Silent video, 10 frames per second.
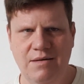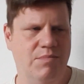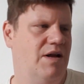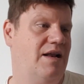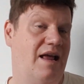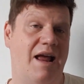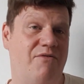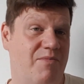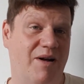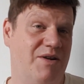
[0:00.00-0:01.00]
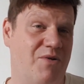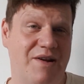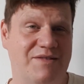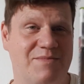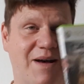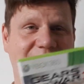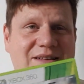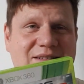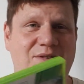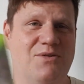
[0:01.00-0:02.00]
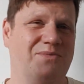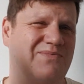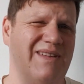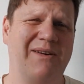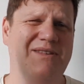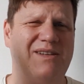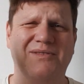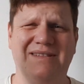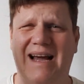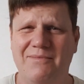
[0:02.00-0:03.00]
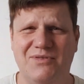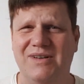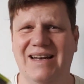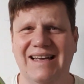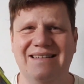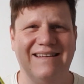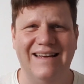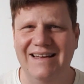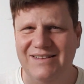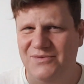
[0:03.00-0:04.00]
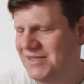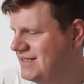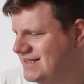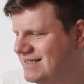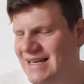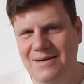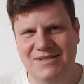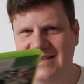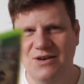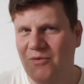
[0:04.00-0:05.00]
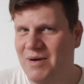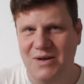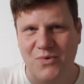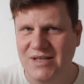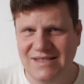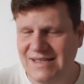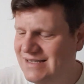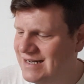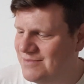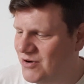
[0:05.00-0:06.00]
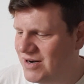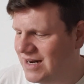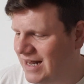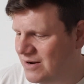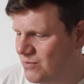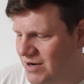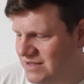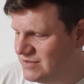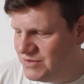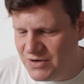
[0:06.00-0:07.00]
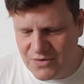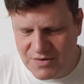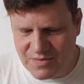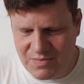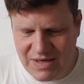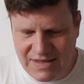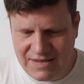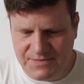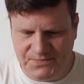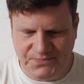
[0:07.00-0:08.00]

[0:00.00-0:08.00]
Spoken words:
but everybody raves about it. So now it's a good time to collect 360 games. Nobody wants these anymore. They're like €1-2 a piece.